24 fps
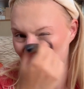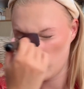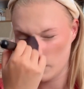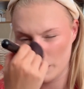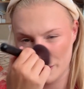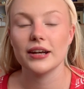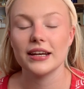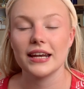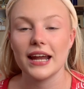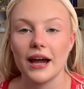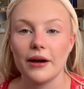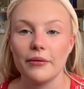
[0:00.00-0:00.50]

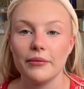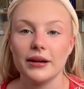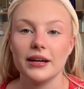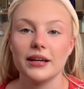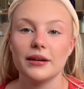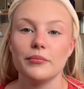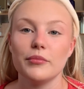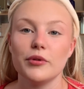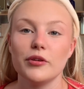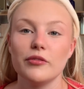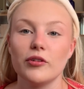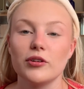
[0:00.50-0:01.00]
And now we're going
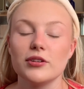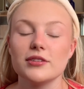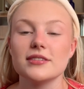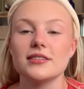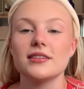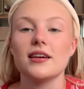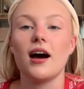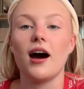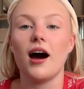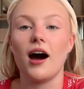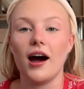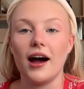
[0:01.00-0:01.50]
to move on
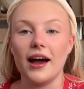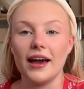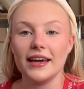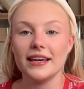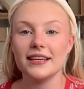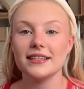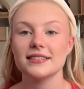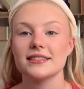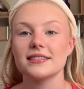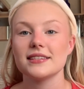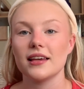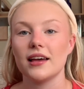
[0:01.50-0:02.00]
to
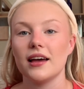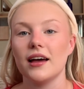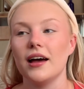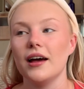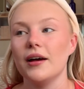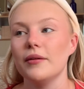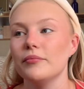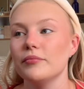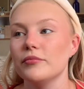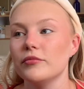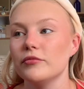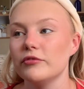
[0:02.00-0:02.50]
eyes.
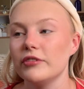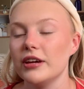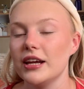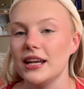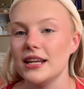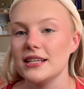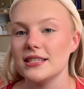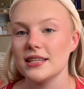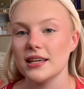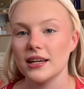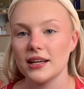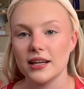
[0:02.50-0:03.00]

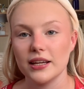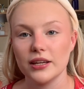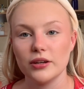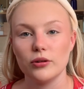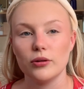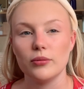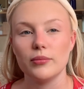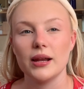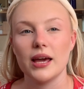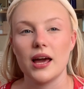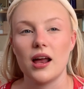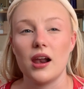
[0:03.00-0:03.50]
Realistically,
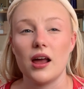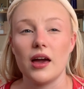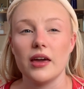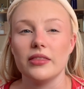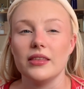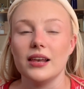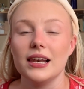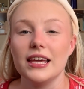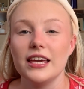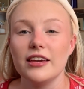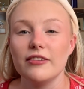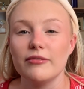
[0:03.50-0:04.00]
normally I'll either
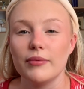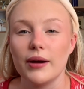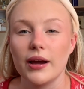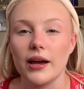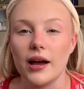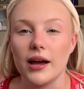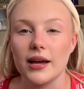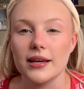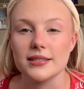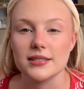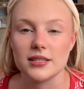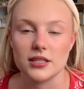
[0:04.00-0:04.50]
leave my
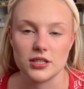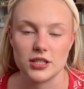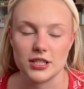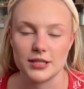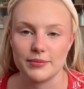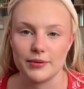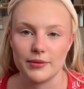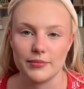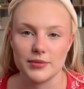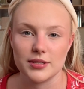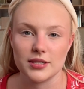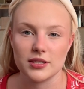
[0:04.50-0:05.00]
eyes and just
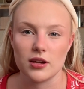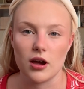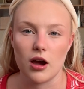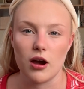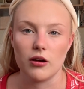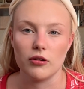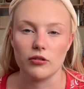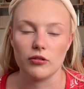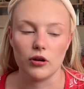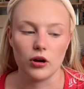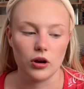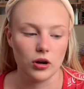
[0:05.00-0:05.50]
put
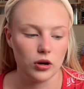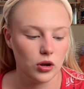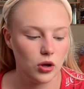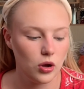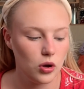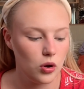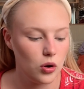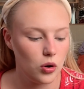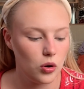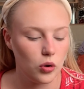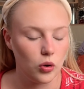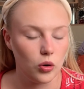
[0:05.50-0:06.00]
mascara on,
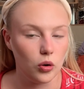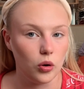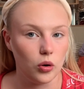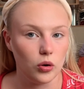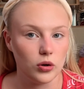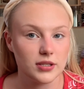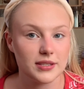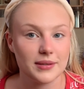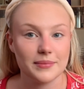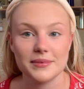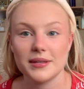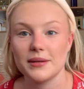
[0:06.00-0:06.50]
or
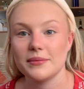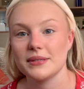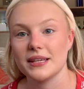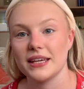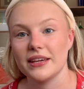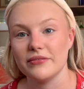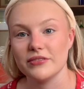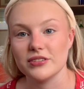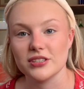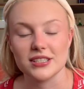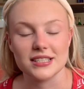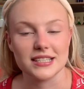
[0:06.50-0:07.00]
sometimes I
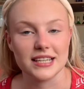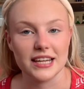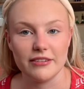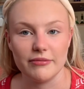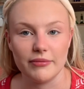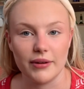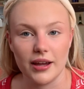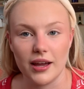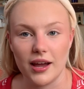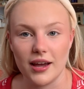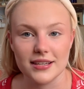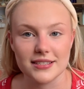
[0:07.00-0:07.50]
even just leave
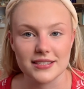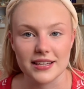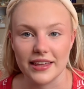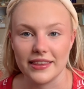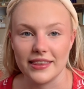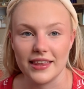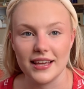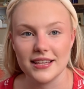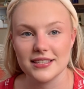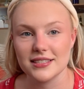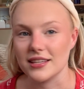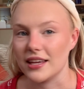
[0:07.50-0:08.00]
my eyes like this.